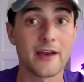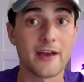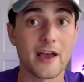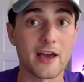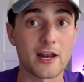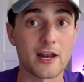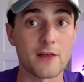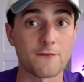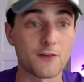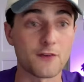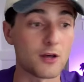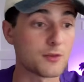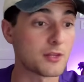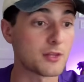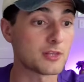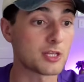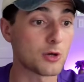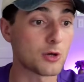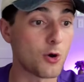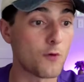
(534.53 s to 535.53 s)
And I felt that
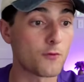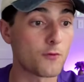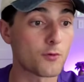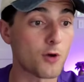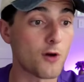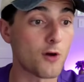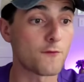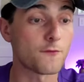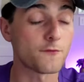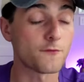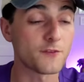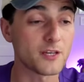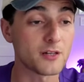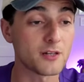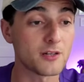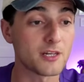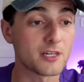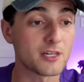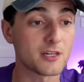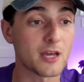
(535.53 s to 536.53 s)
the overall
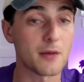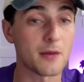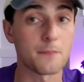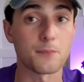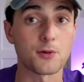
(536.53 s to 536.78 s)
feeling and